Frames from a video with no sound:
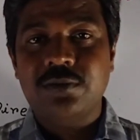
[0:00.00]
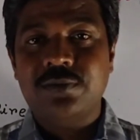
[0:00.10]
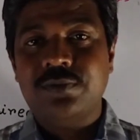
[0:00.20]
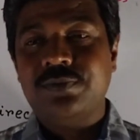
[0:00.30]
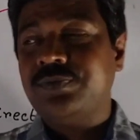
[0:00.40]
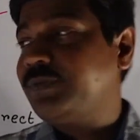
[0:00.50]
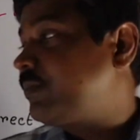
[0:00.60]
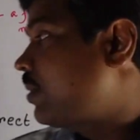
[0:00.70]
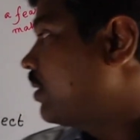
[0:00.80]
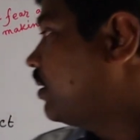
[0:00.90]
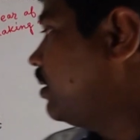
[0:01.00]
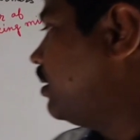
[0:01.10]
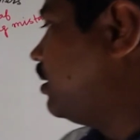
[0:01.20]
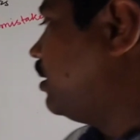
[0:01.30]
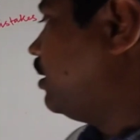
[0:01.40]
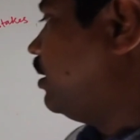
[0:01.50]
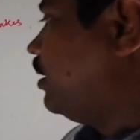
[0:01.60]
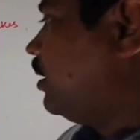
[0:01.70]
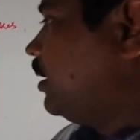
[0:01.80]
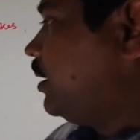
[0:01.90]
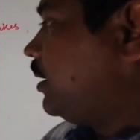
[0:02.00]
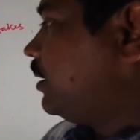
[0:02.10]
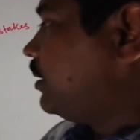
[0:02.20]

Nobody speaks.